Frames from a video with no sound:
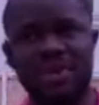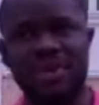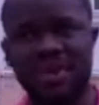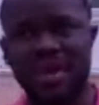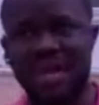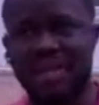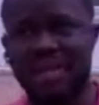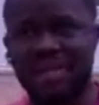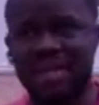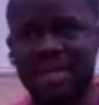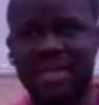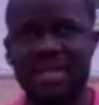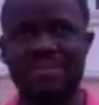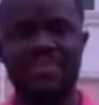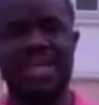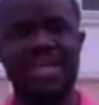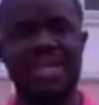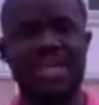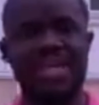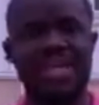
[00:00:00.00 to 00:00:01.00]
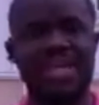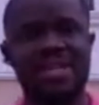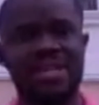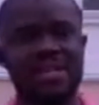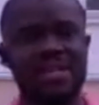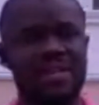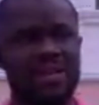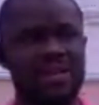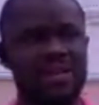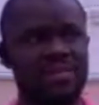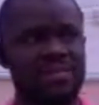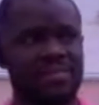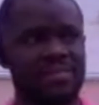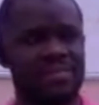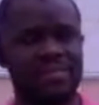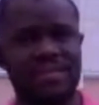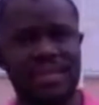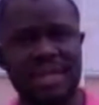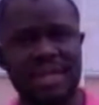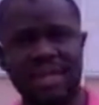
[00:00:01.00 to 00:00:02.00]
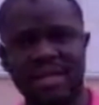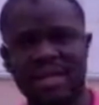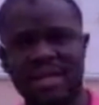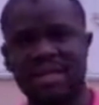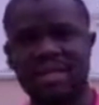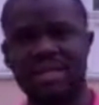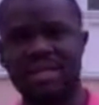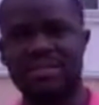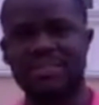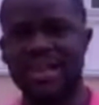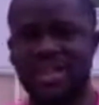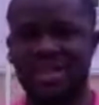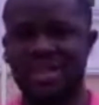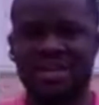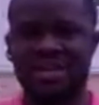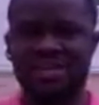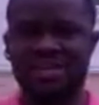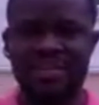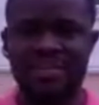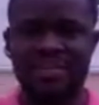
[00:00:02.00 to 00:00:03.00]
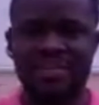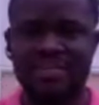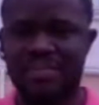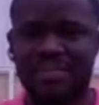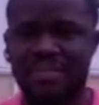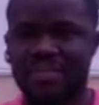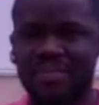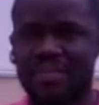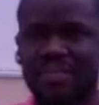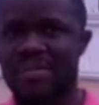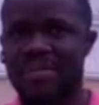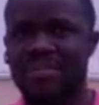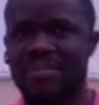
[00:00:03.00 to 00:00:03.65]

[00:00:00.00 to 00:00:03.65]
pro program they did? Millennium. It's Millennium. Yeah,